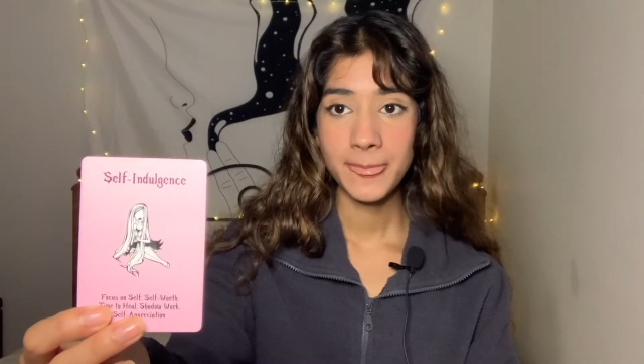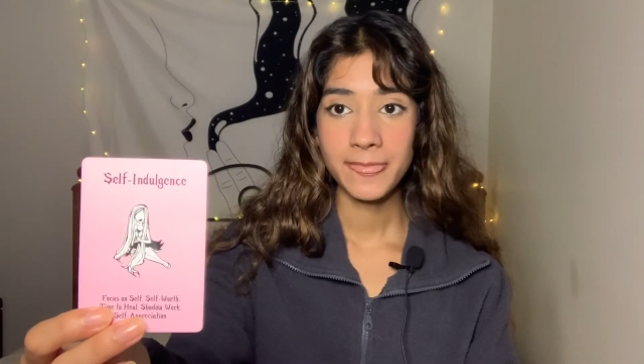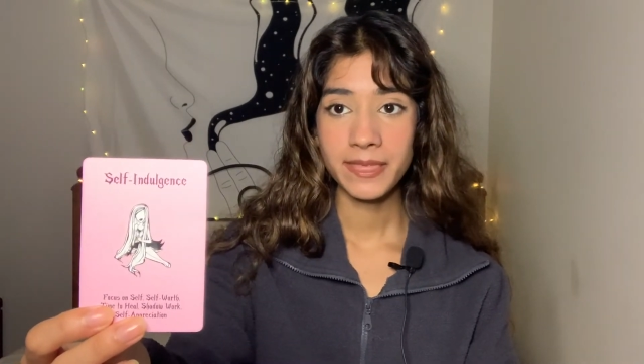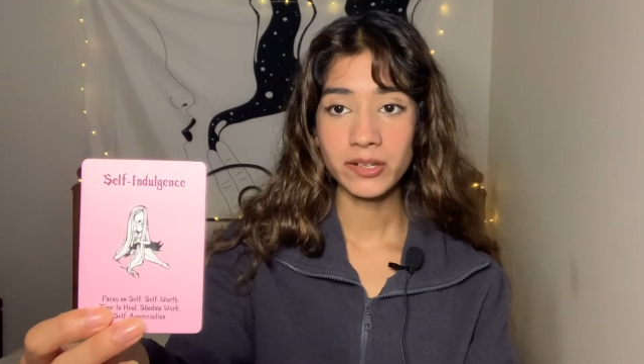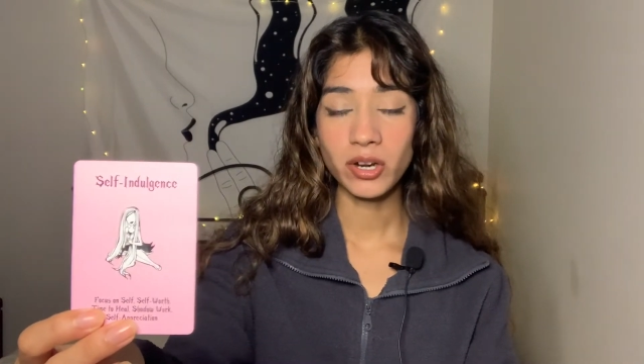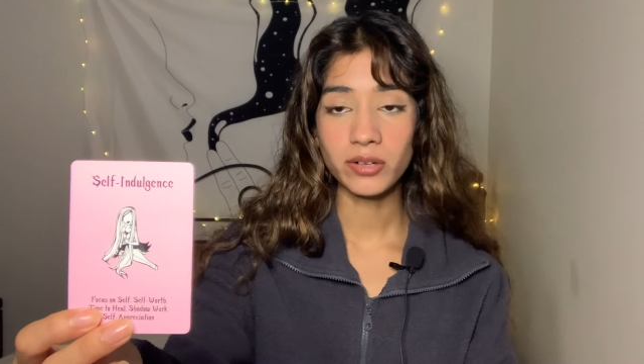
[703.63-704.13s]

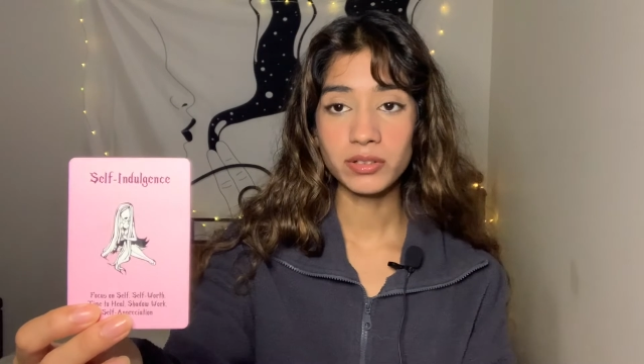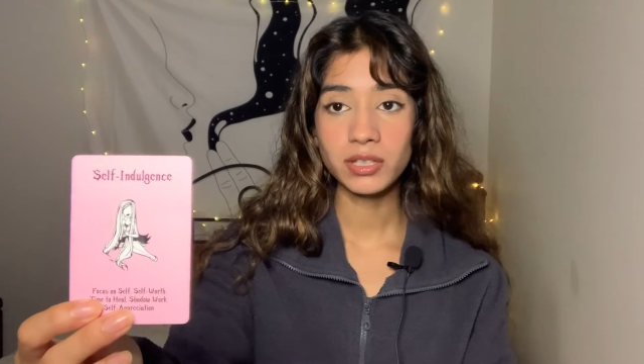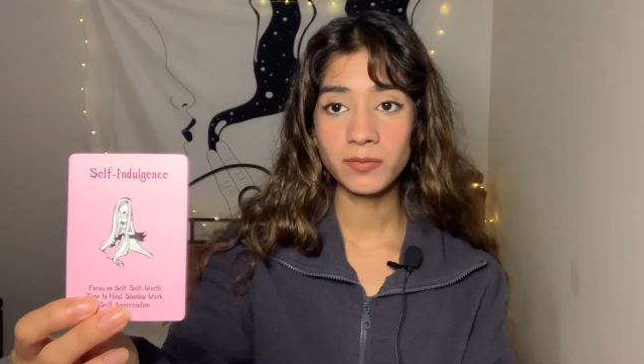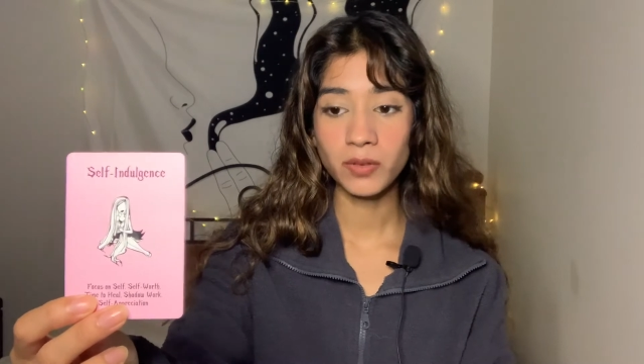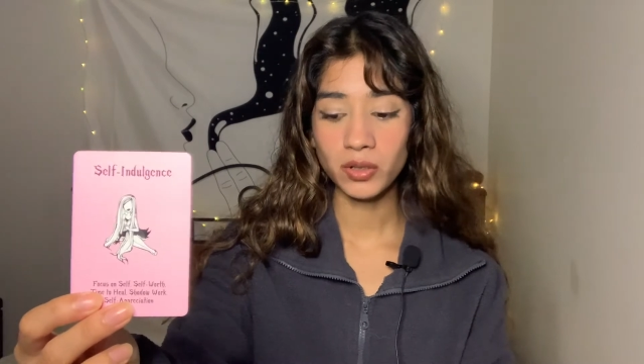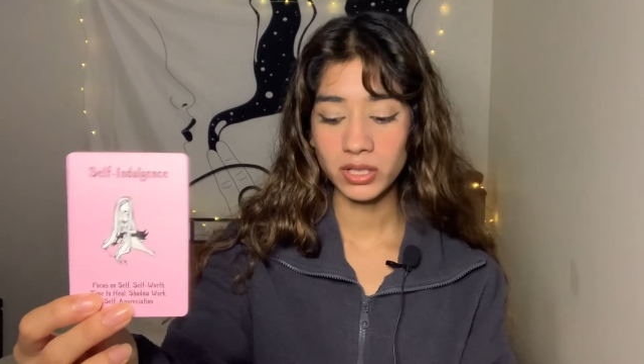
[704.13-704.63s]
They're not really
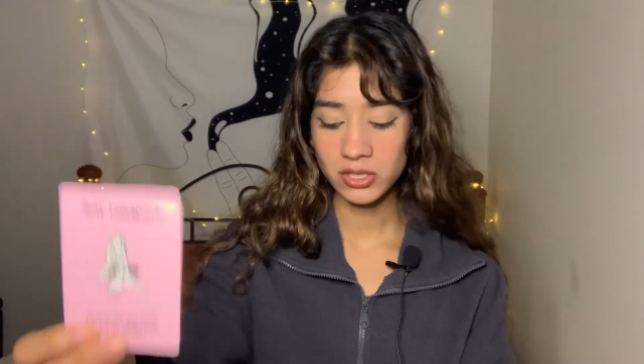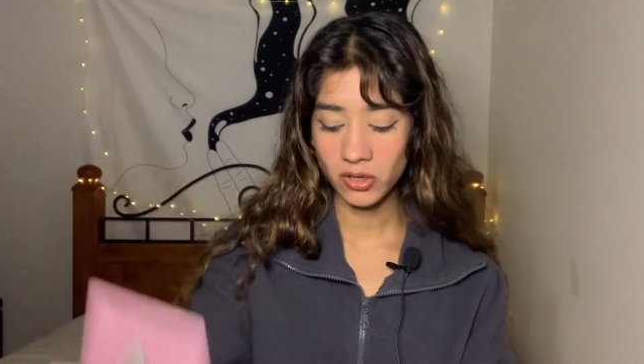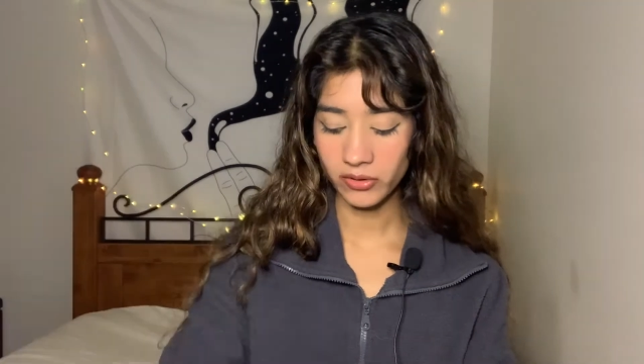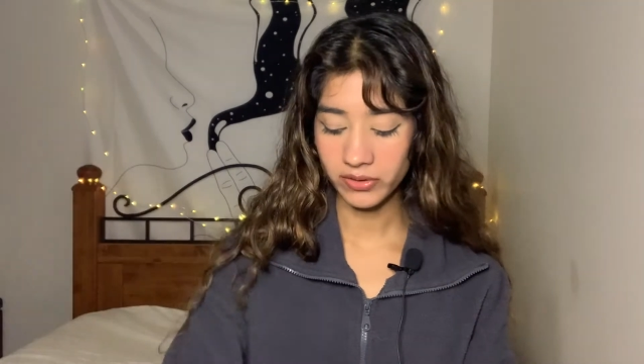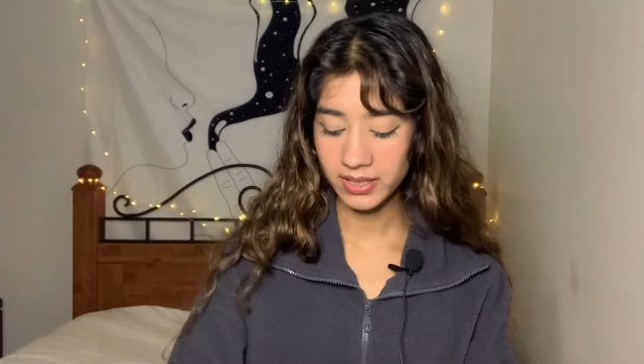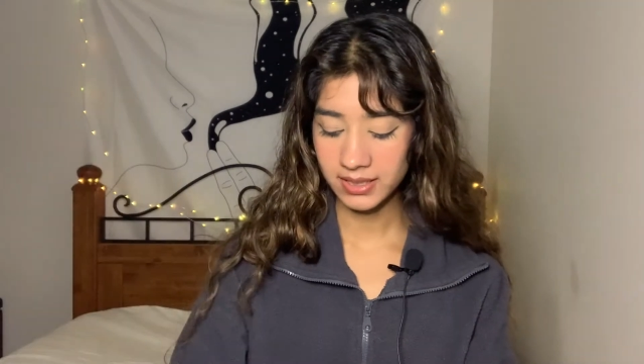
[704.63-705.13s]
focused
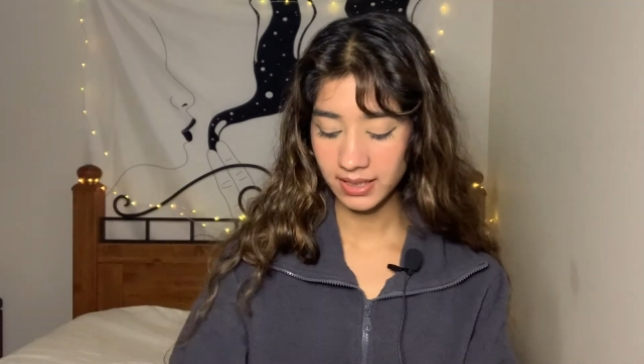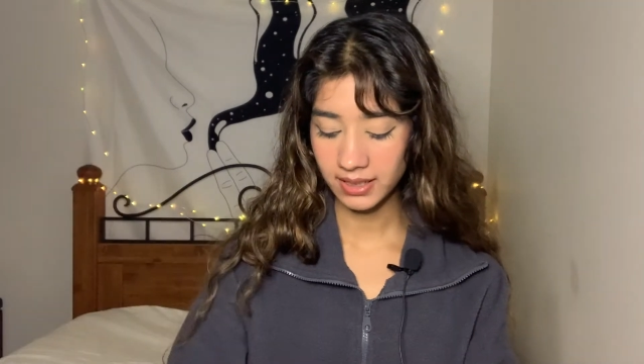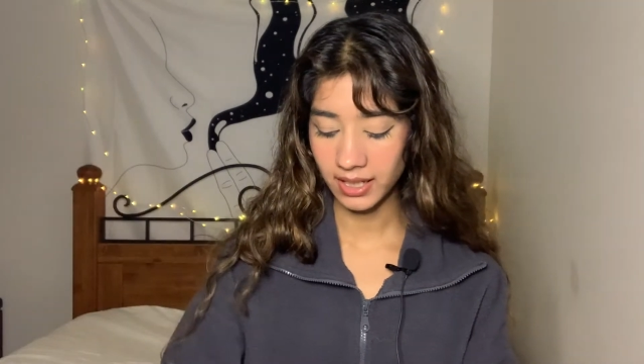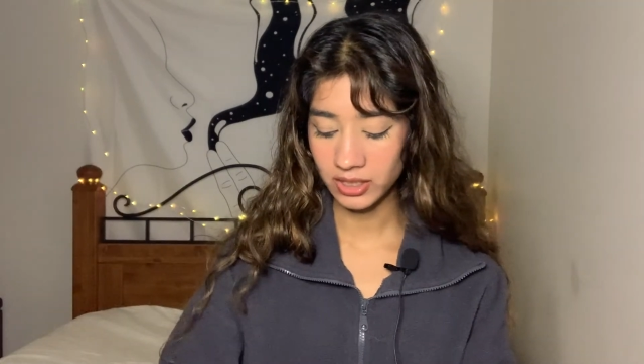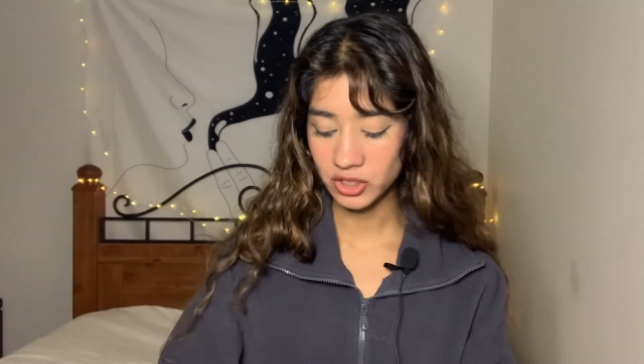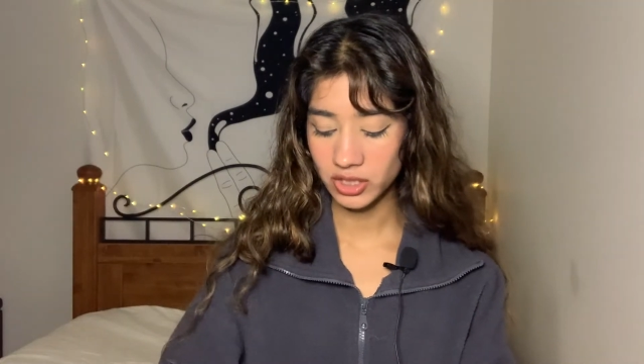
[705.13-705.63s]
on this
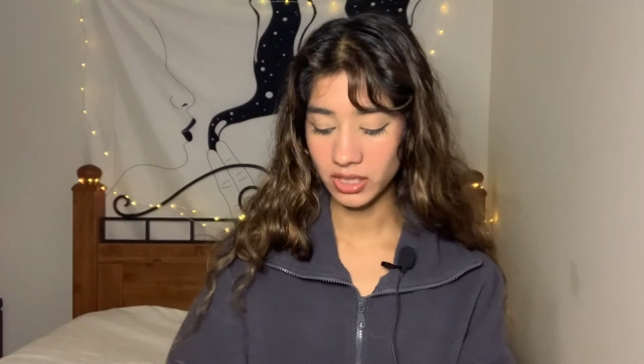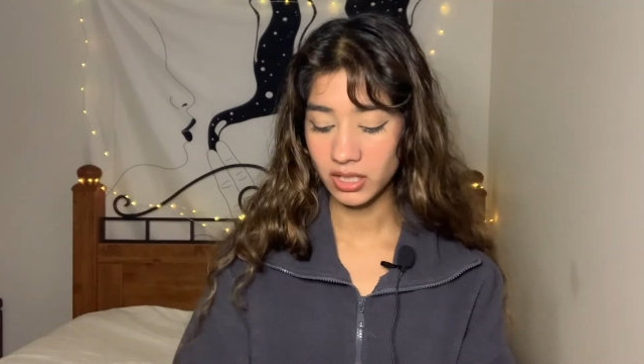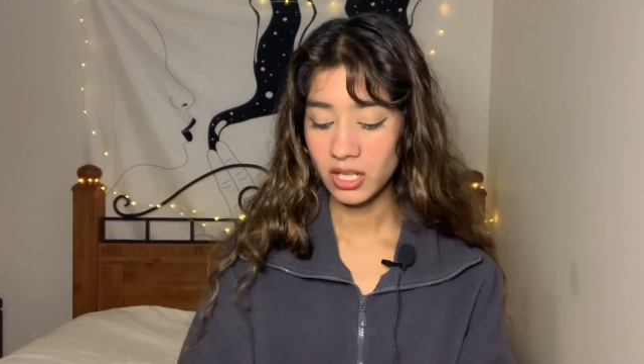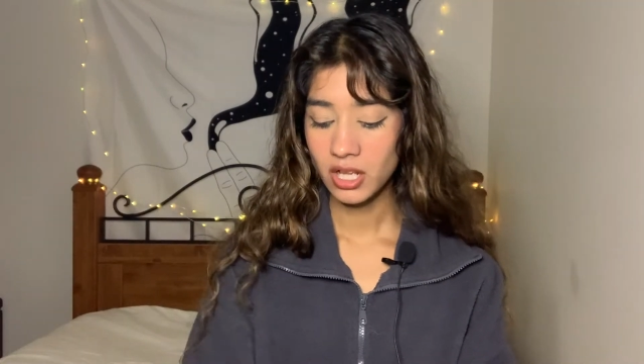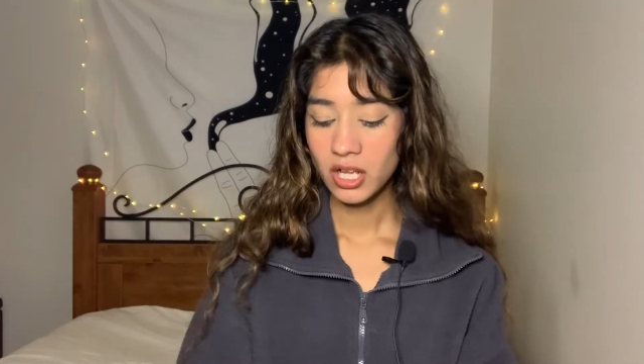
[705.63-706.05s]
connection.